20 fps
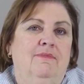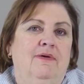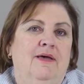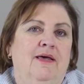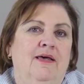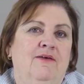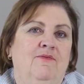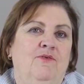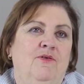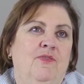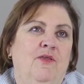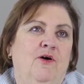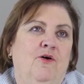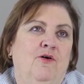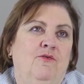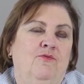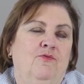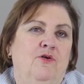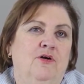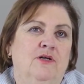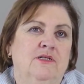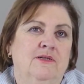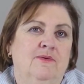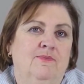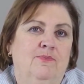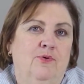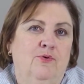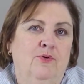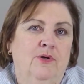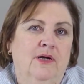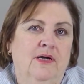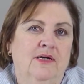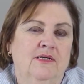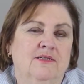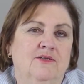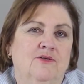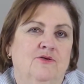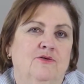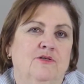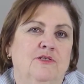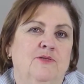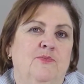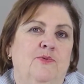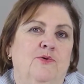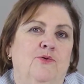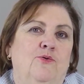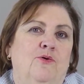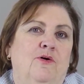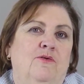Even though I've worked at Port Augusta Hospital,